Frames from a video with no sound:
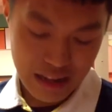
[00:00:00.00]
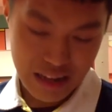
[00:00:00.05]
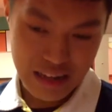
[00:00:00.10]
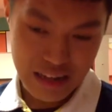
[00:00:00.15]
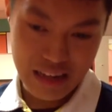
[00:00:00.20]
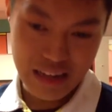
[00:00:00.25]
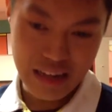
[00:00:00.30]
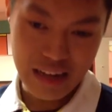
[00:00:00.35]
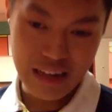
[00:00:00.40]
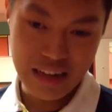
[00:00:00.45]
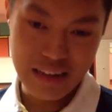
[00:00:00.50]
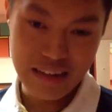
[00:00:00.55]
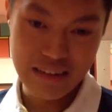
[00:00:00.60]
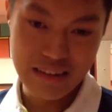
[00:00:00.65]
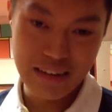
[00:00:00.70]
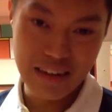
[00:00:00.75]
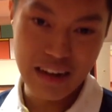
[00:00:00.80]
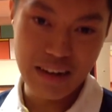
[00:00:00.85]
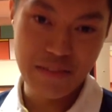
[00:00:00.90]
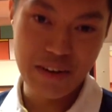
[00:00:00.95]
It's
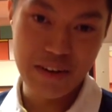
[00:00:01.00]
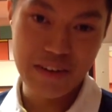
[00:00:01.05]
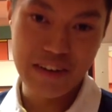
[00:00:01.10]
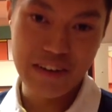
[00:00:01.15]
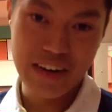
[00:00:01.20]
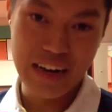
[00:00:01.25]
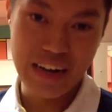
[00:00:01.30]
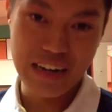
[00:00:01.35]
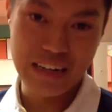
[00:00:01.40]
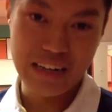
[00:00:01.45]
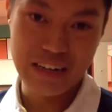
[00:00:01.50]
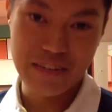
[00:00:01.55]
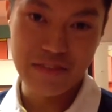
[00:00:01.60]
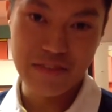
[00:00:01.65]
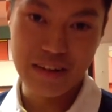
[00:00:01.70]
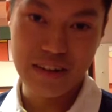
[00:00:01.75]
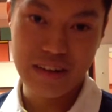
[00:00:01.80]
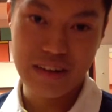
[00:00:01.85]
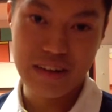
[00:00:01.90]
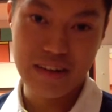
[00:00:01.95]
not very reactive